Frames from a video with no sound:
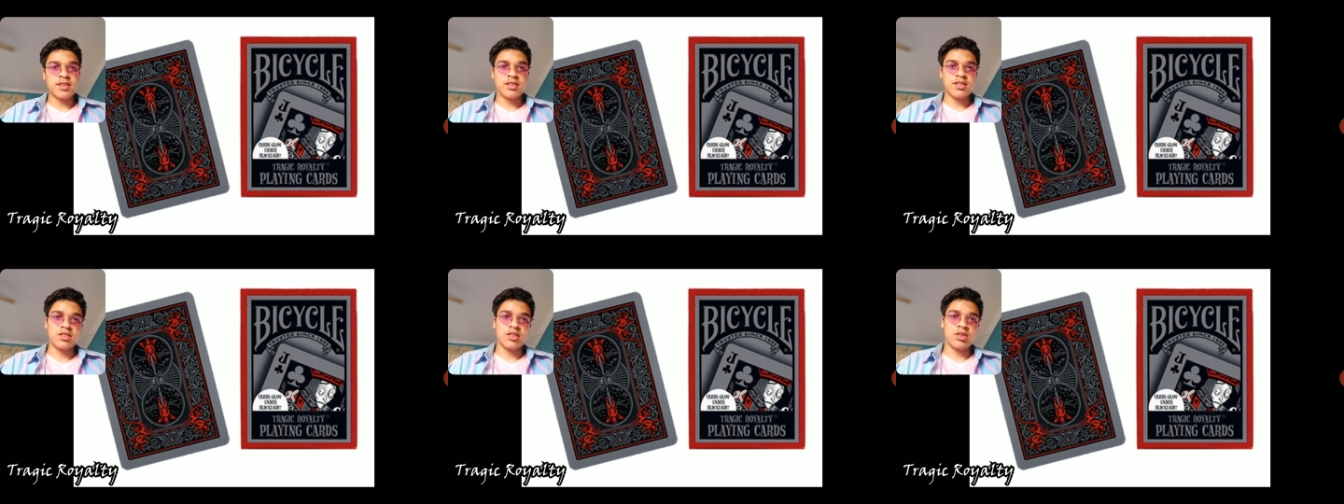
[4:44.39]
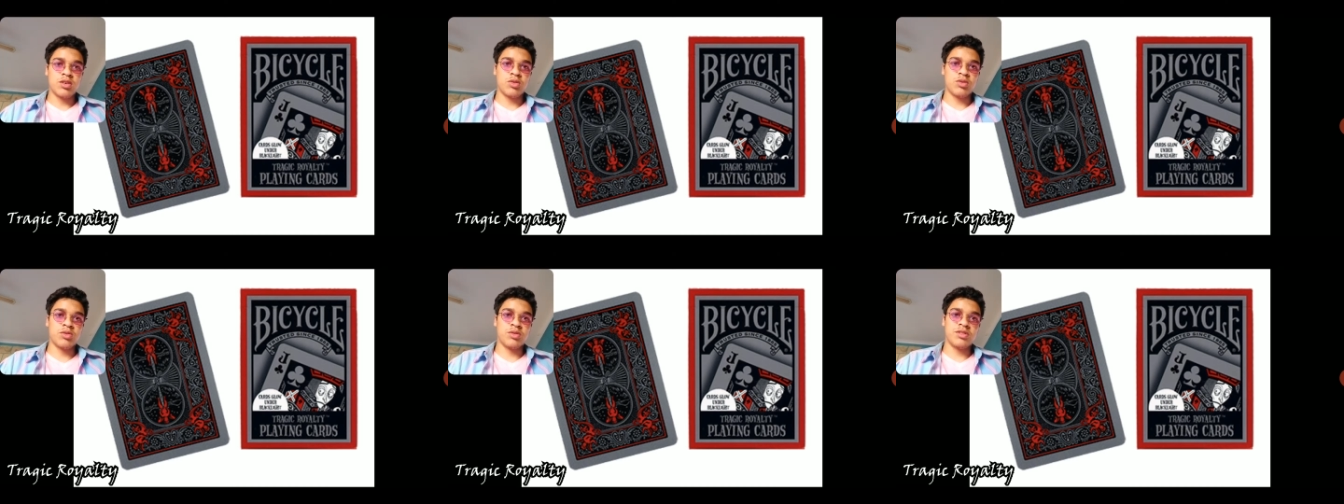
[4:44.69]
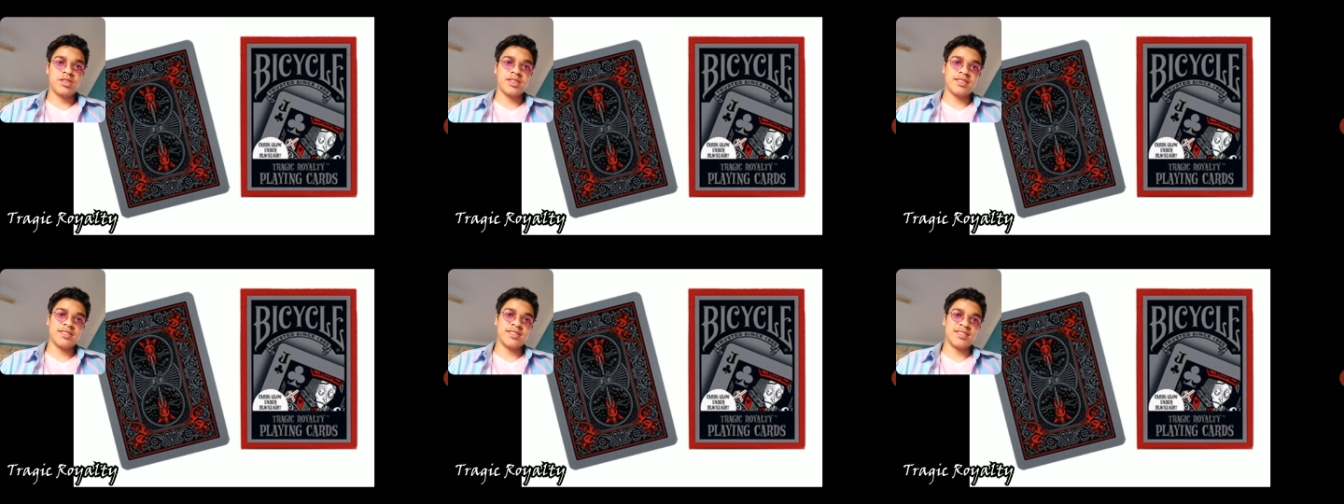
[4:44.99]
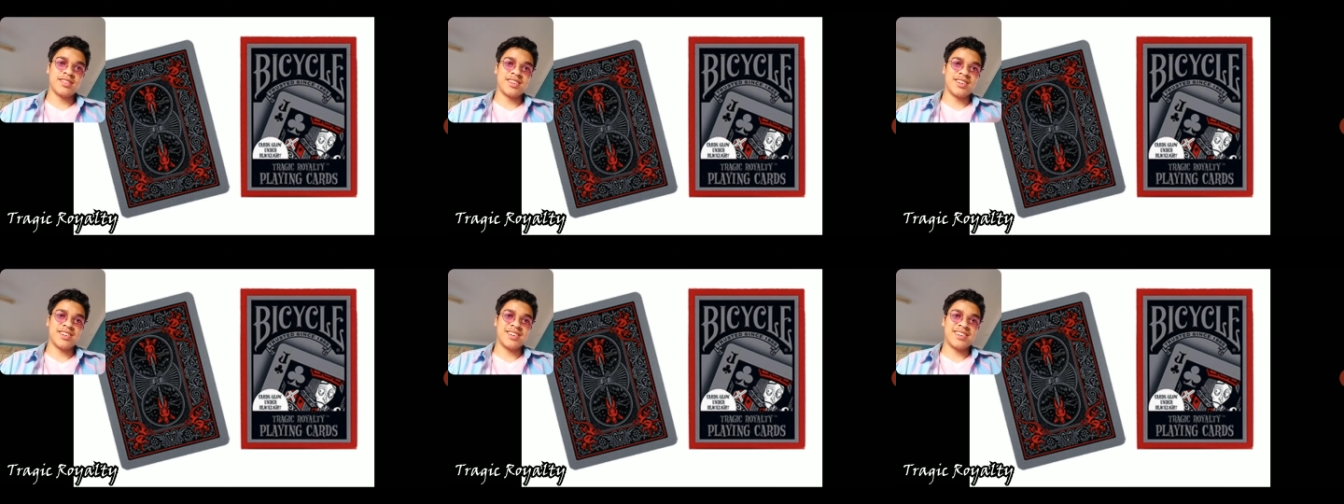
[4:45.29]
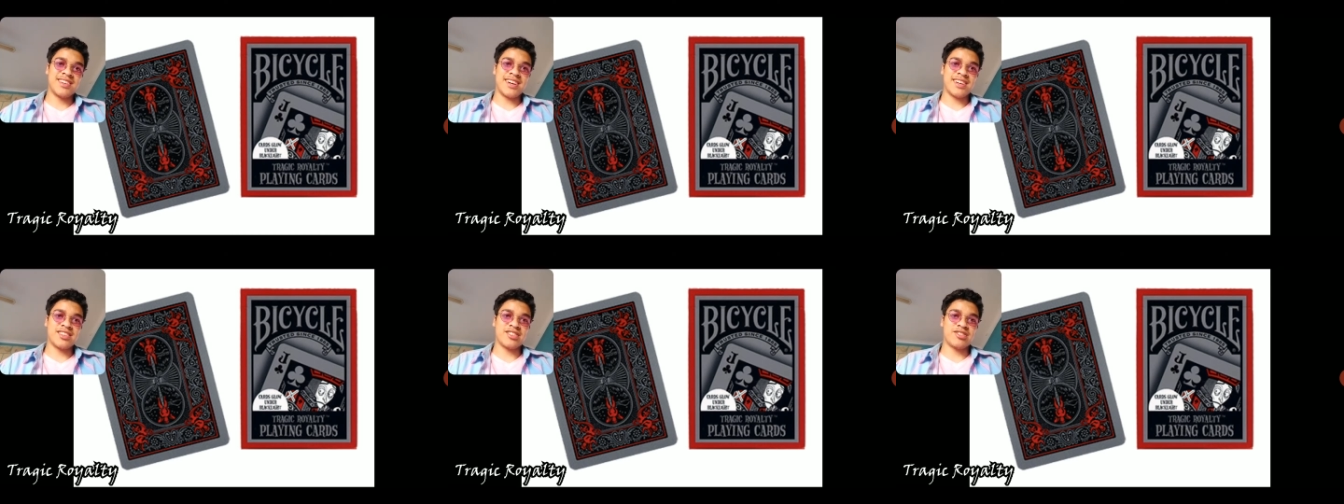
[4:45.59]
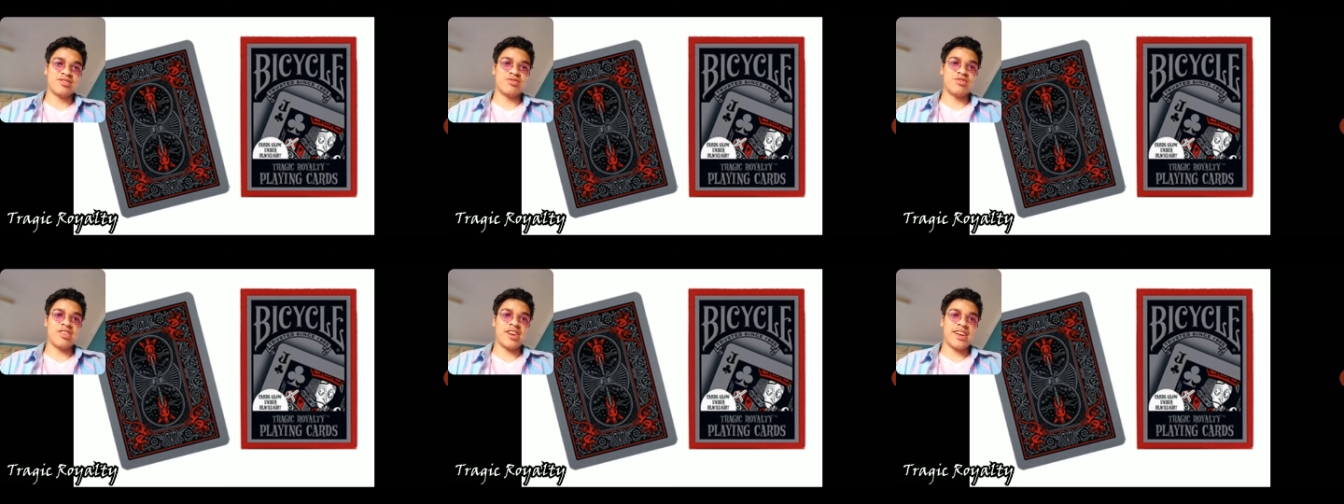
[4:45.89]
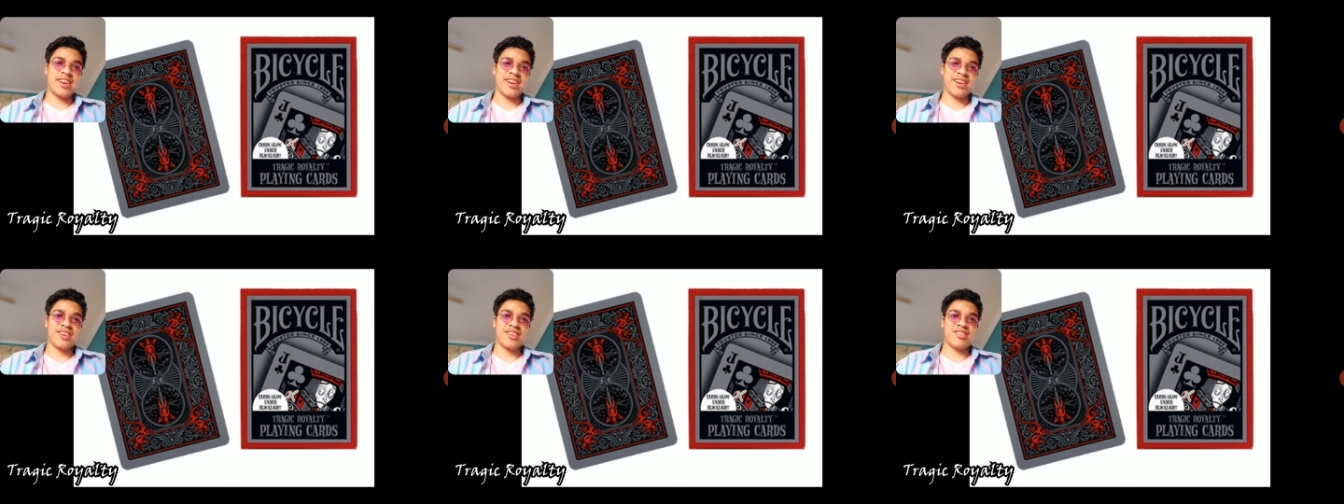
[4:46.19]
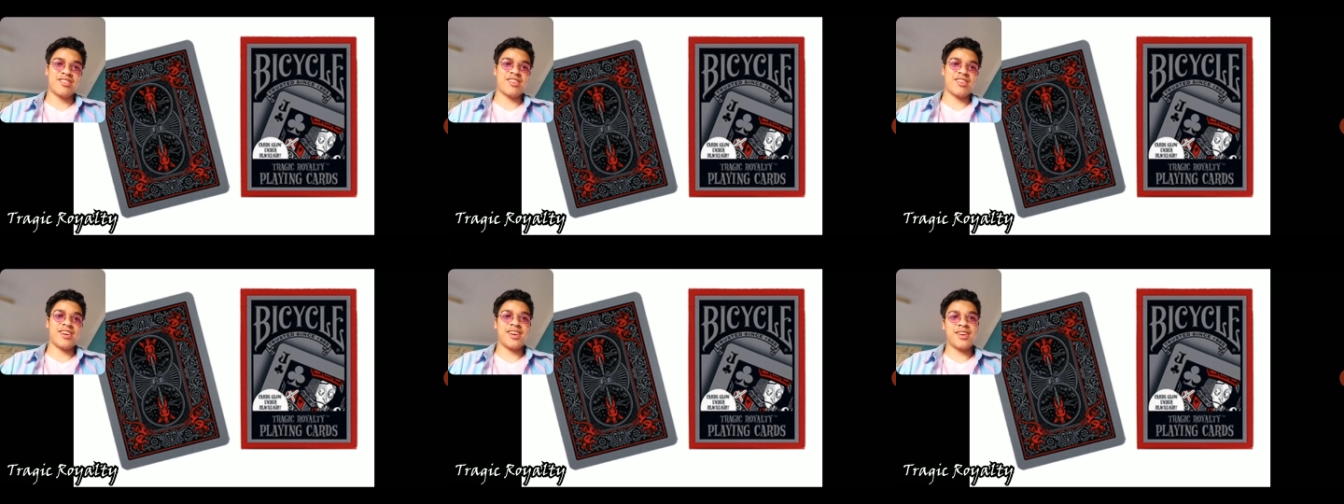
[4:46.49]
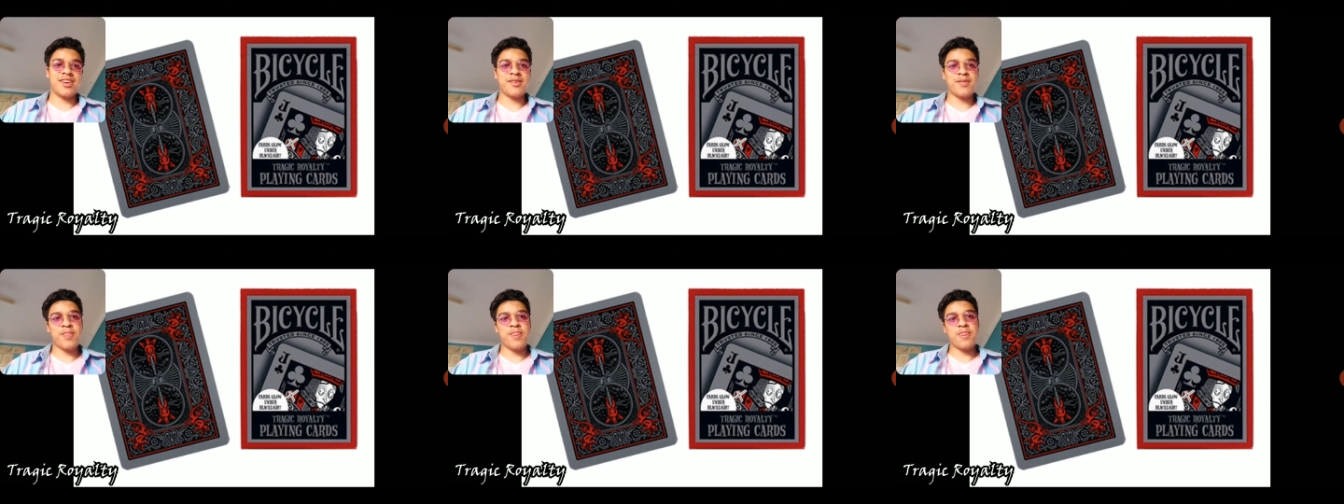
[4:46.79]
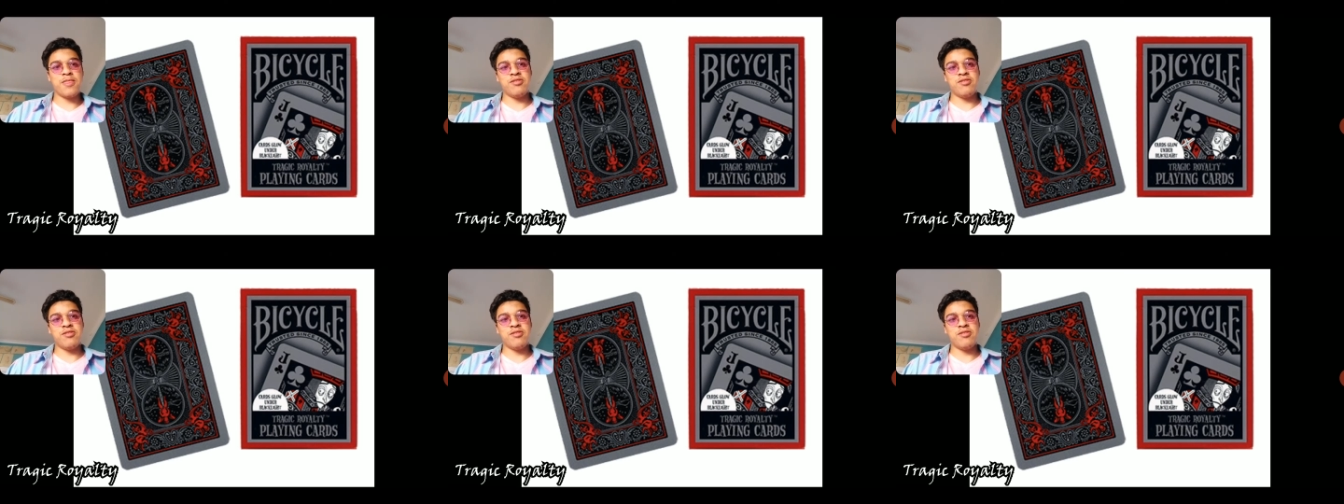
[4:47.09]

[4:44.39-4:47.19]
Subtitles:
So this is a nice red and grey